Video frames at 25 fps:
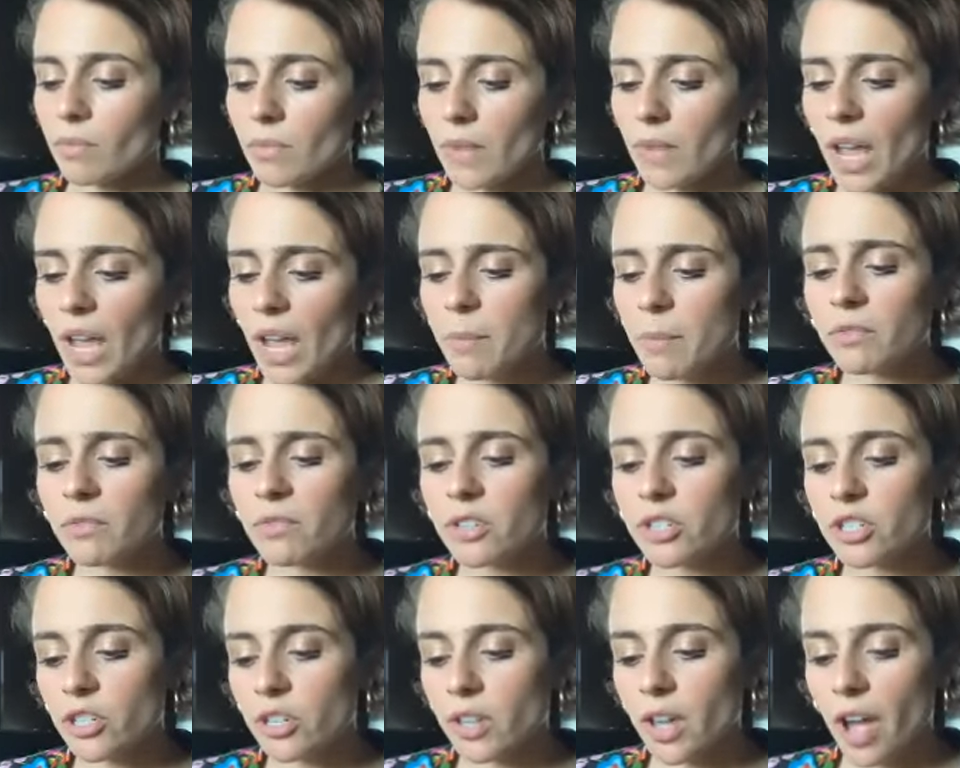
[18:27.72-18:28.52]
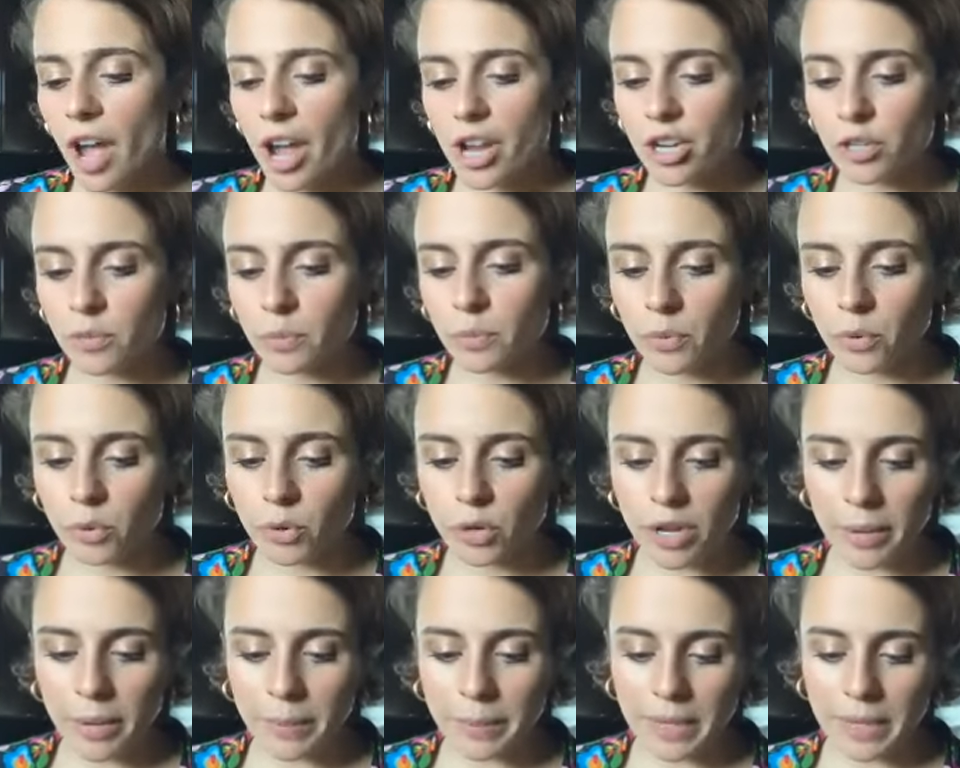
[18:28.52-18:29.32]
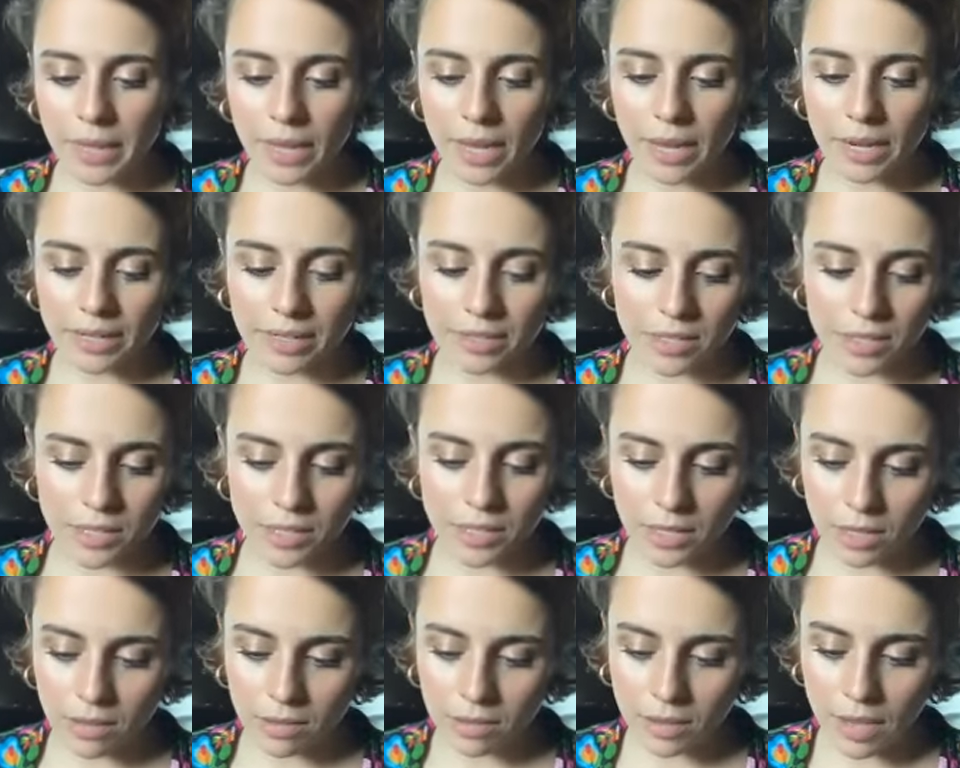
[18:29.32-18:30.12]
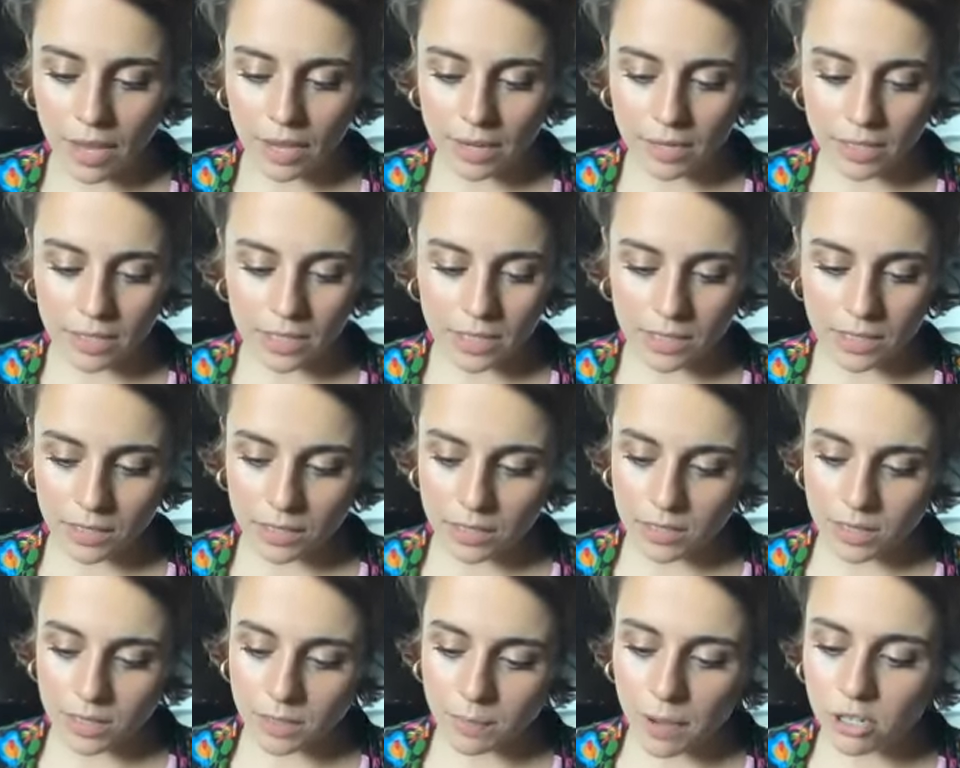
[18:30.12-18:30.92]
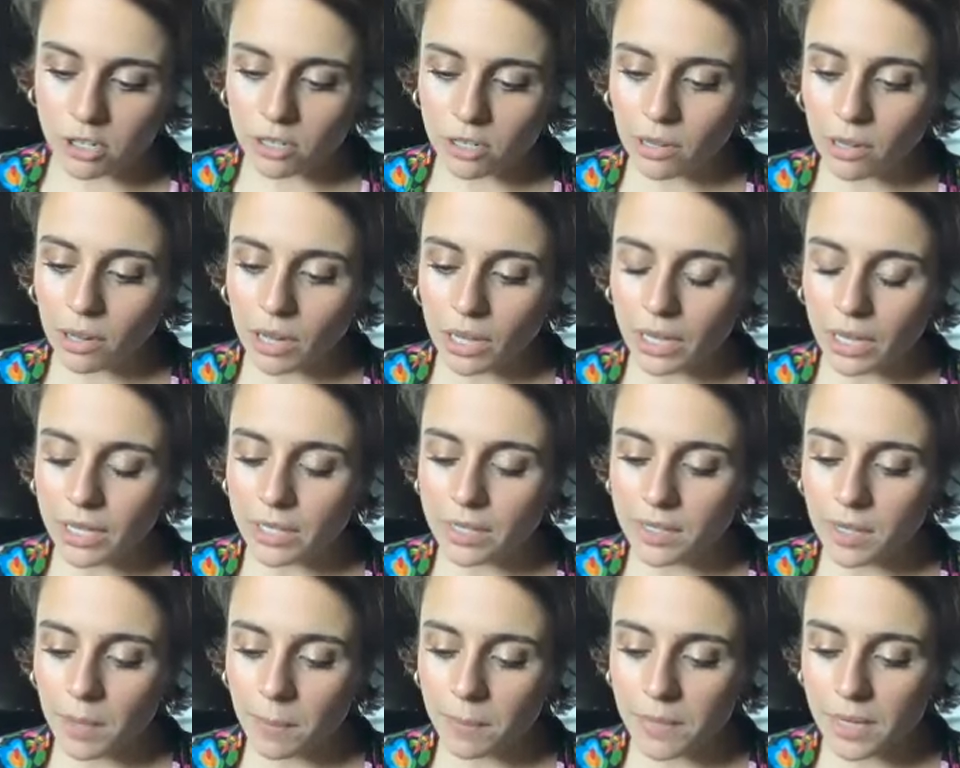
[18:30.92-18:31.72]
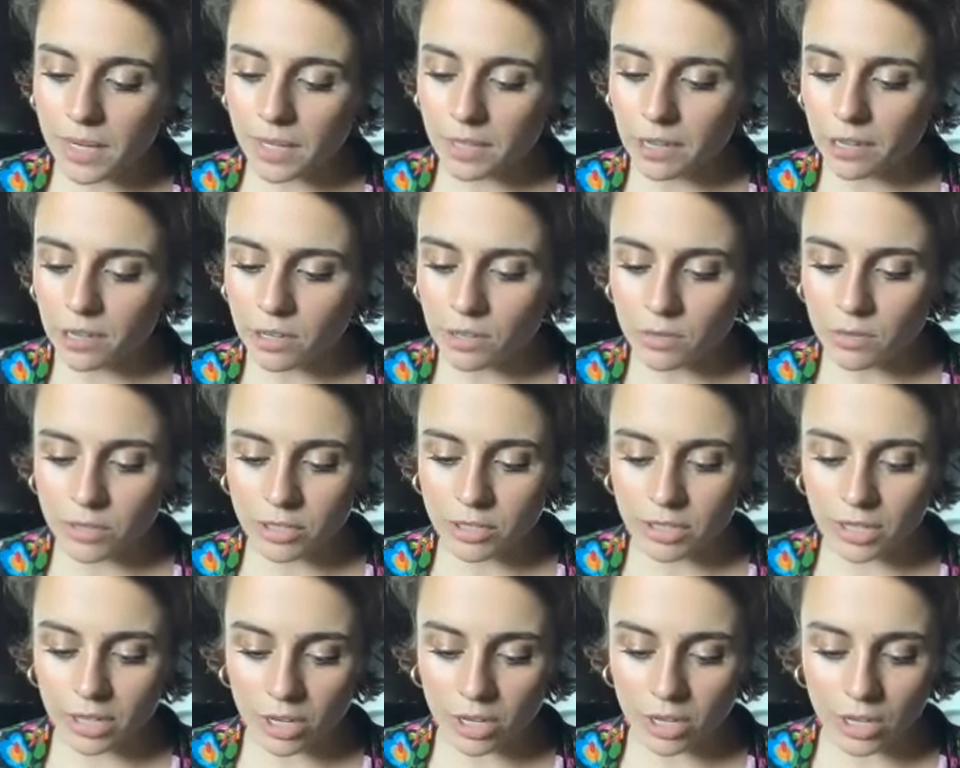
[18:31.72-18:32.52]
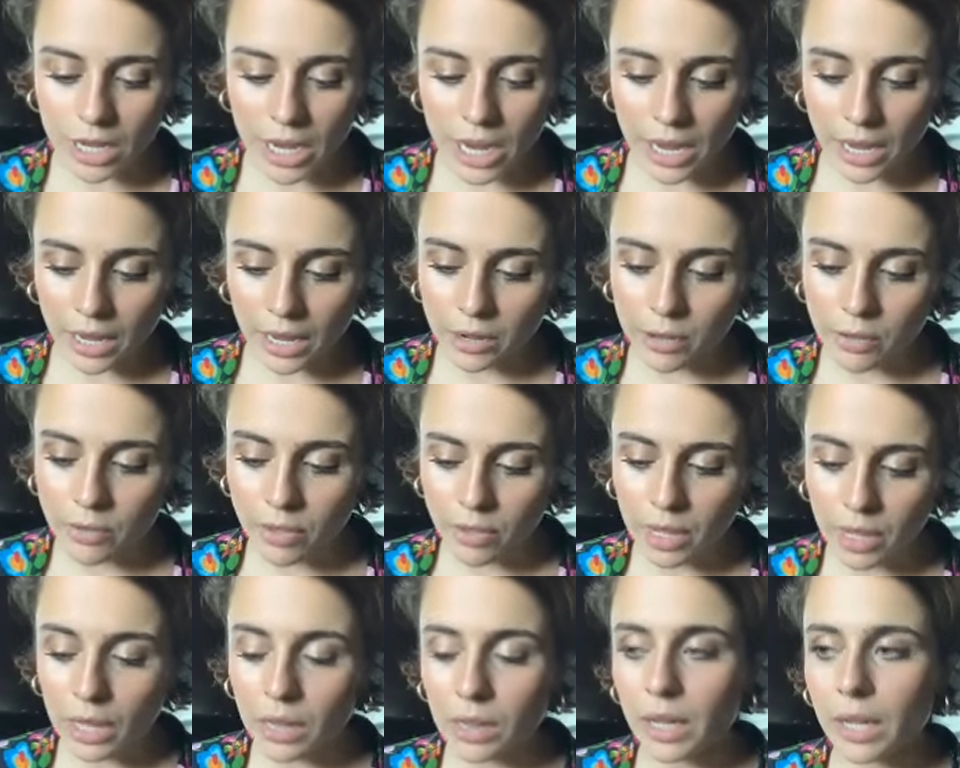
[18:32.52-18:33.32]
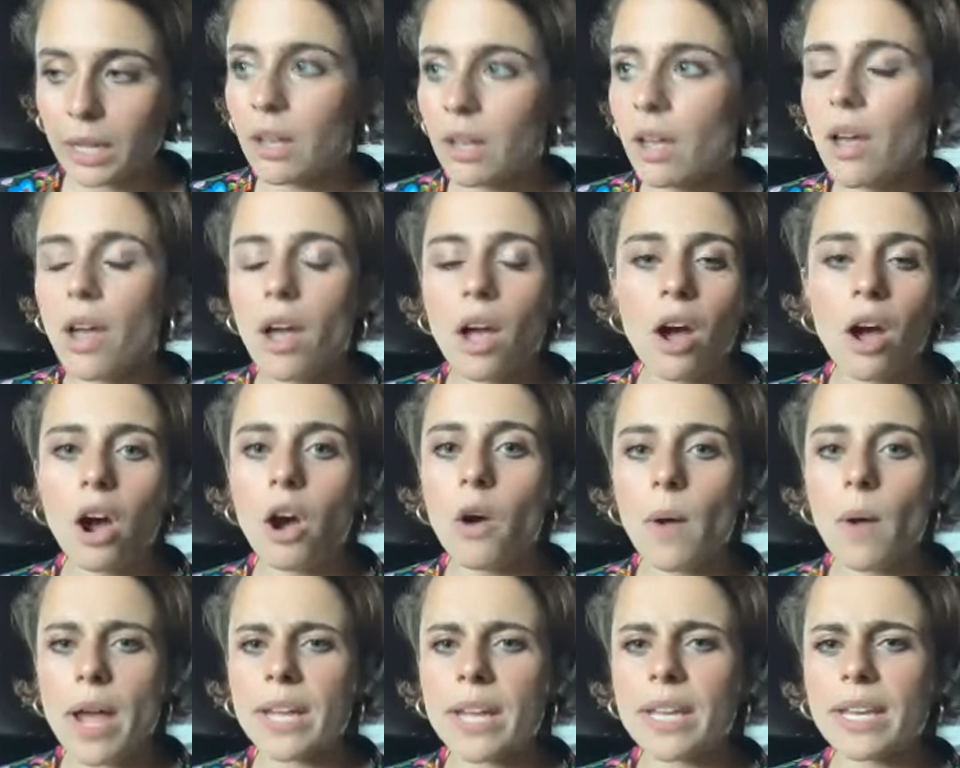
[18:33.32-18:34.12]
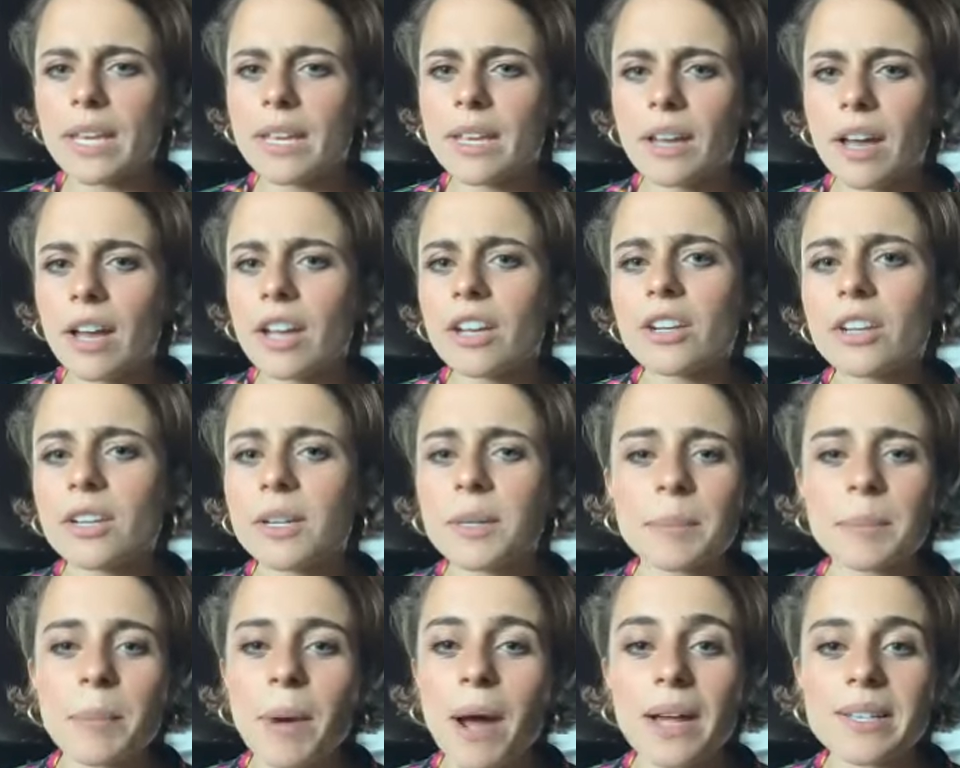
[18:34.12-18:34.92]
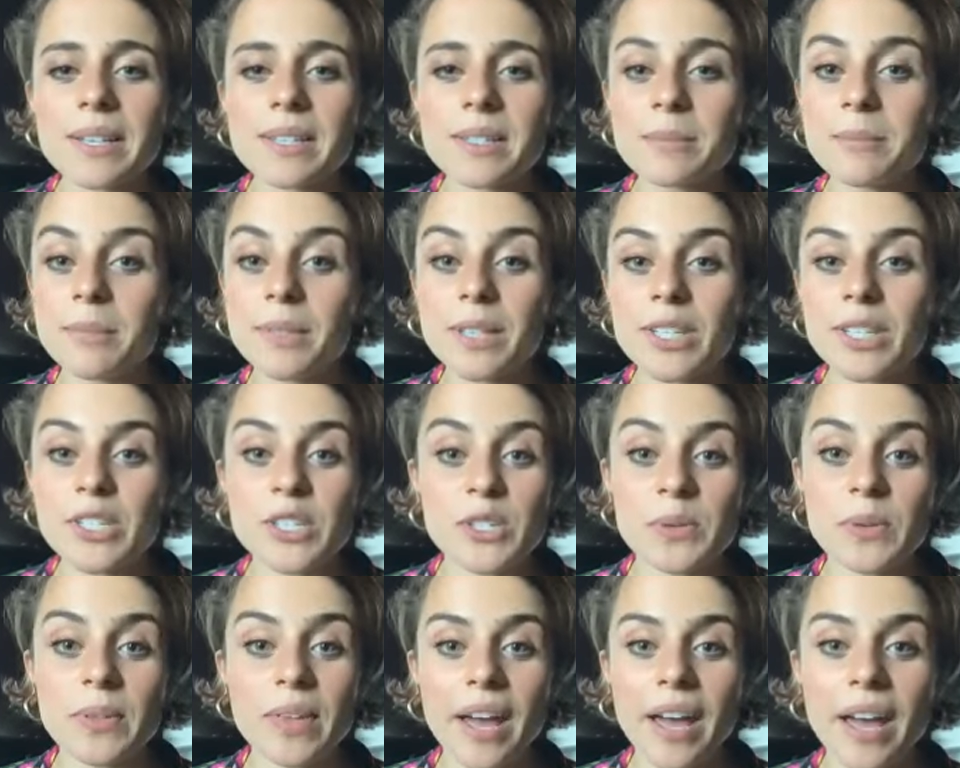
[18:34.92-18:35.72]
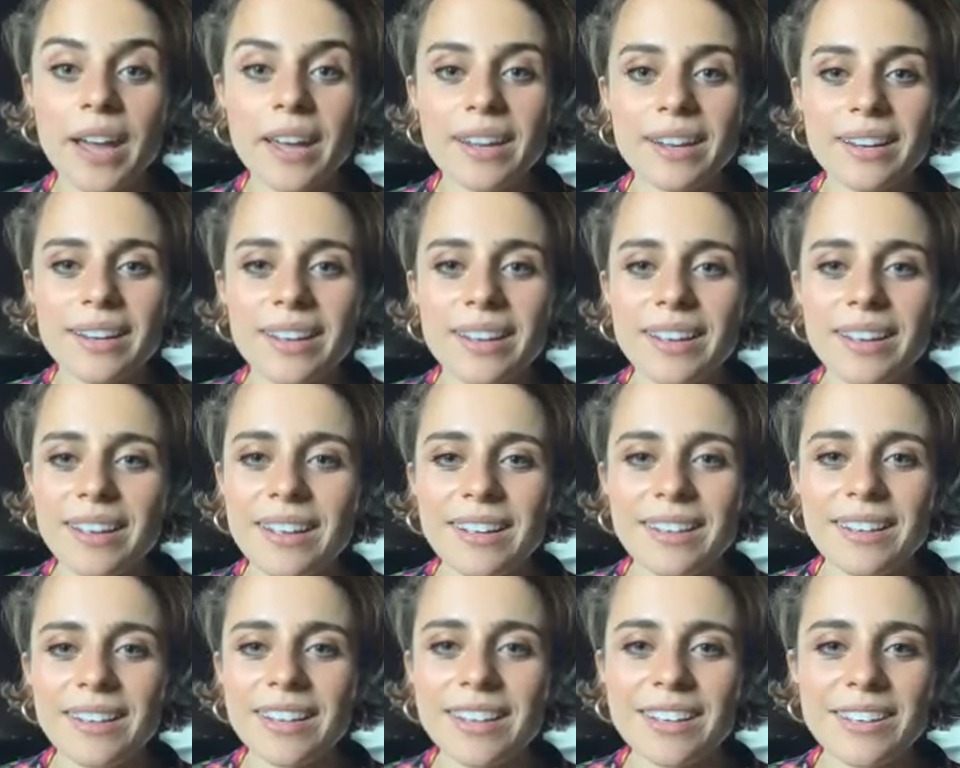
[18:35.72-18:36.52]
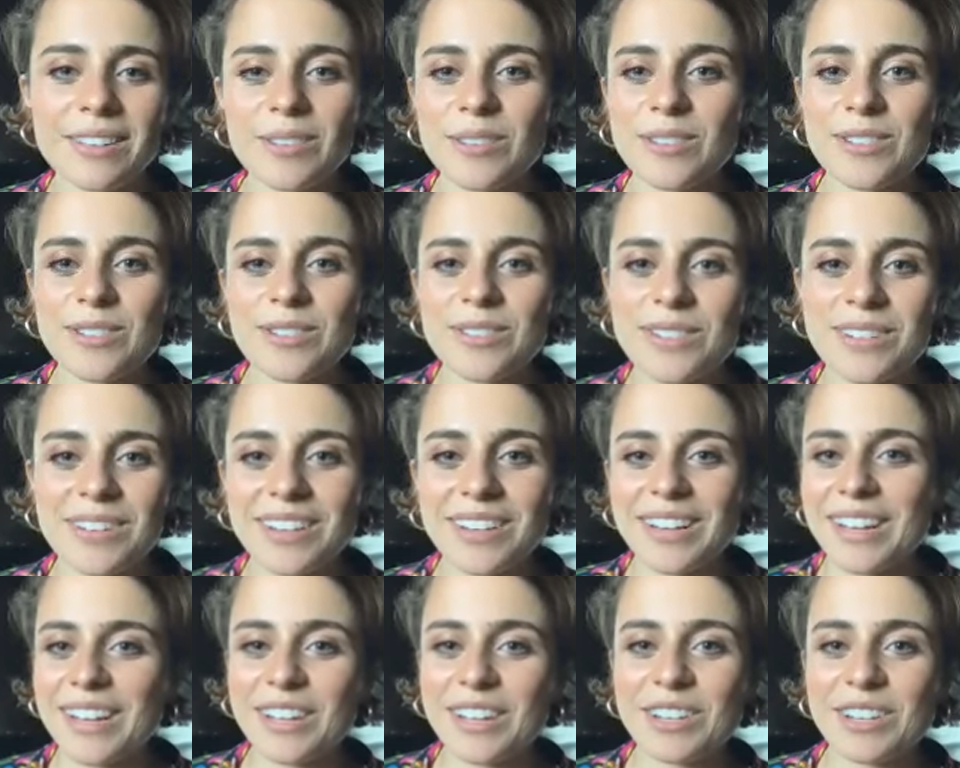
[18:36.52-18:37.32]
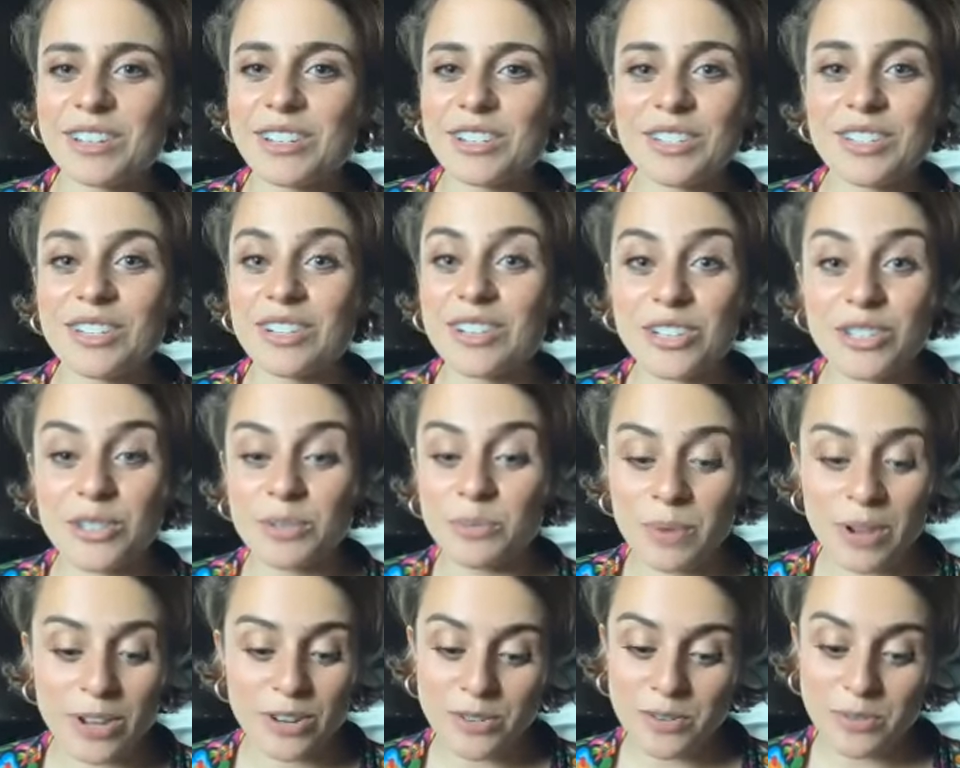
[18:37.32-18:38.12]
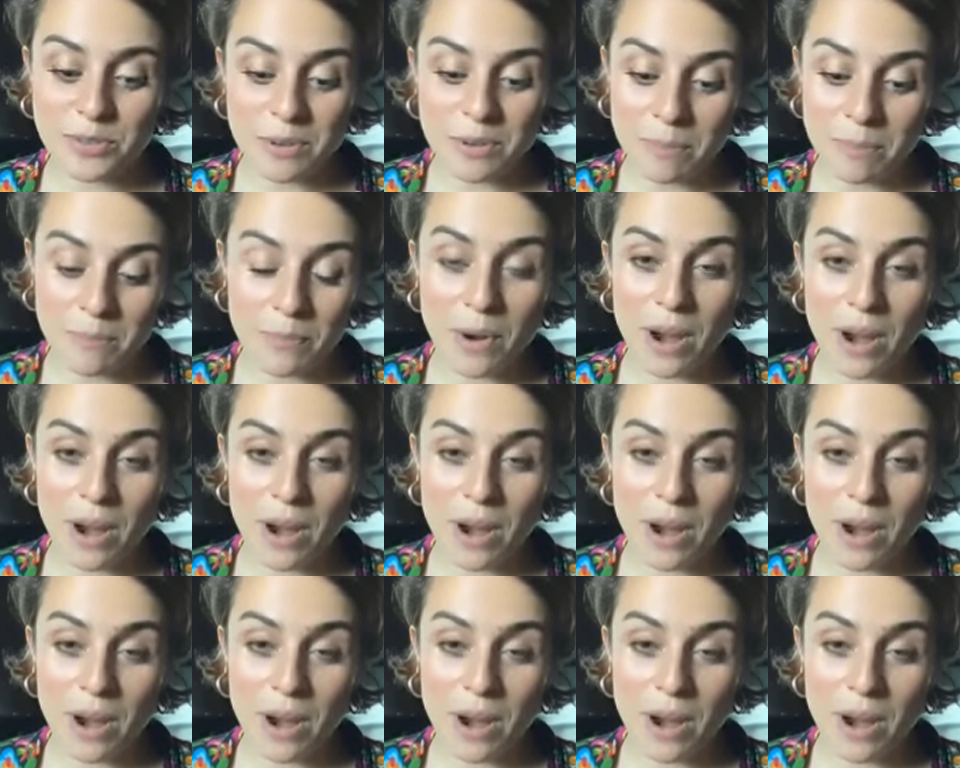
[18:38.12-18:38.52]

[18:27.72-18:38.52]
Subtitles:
I mean, for sure, the Khachapuri, I mean, that is special, and it's something that you see and you think like, oh, I couldn't possibly do that. Like, it just looks way too impressive.